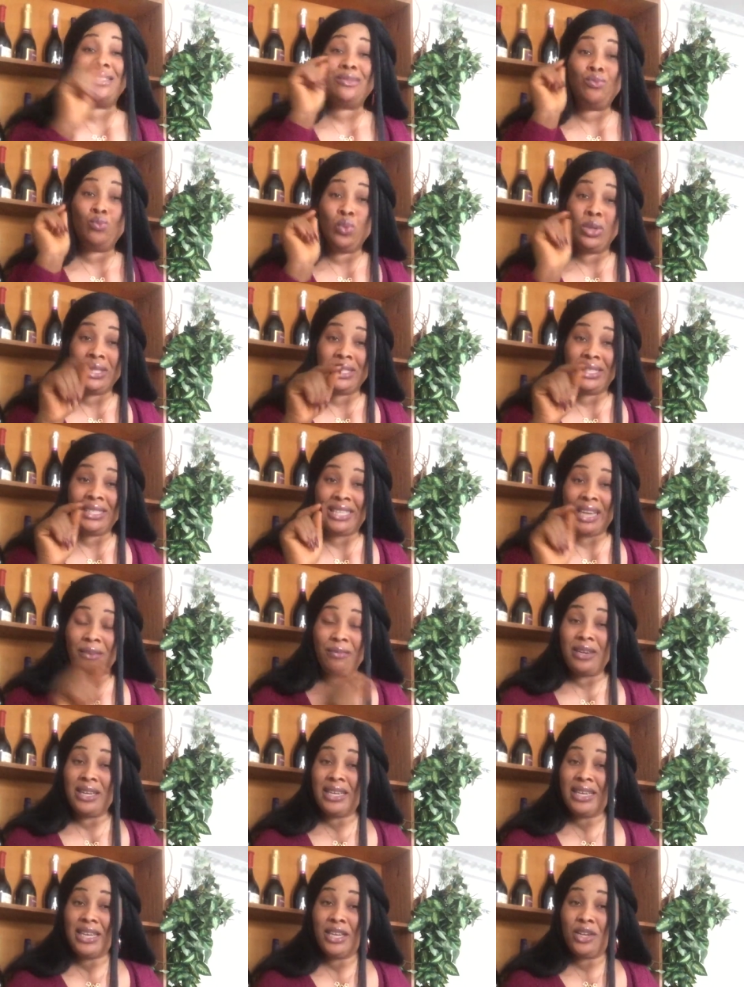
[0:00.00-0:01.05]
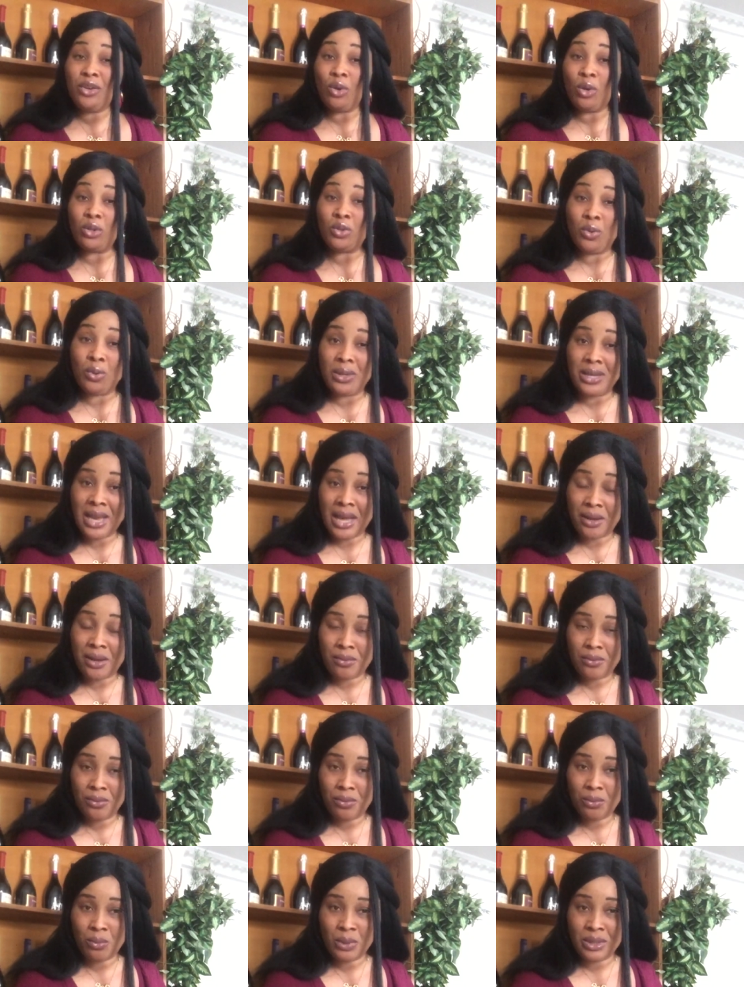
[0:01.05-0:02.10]
will definitely not go down
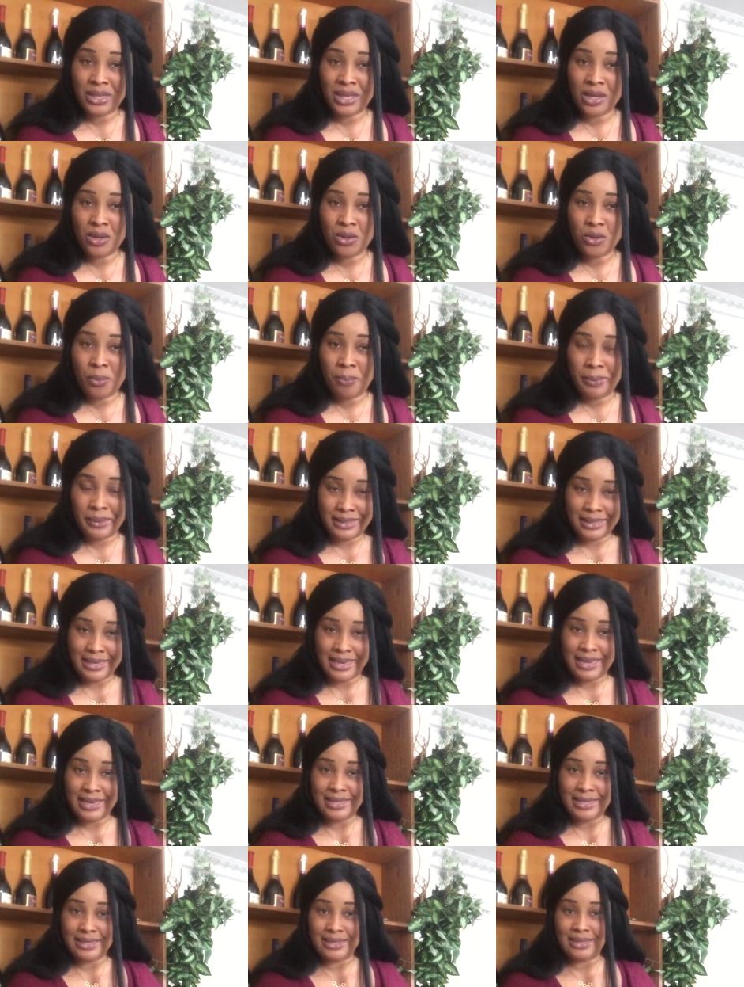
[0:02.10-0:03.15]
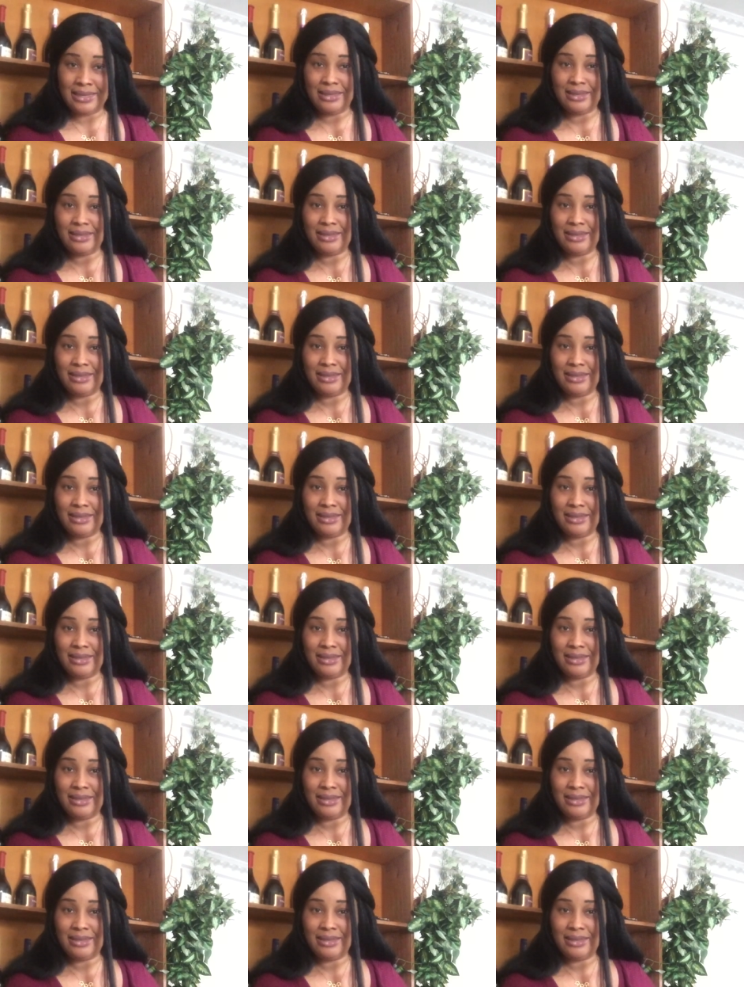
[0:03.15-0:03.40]
with the Leo personality,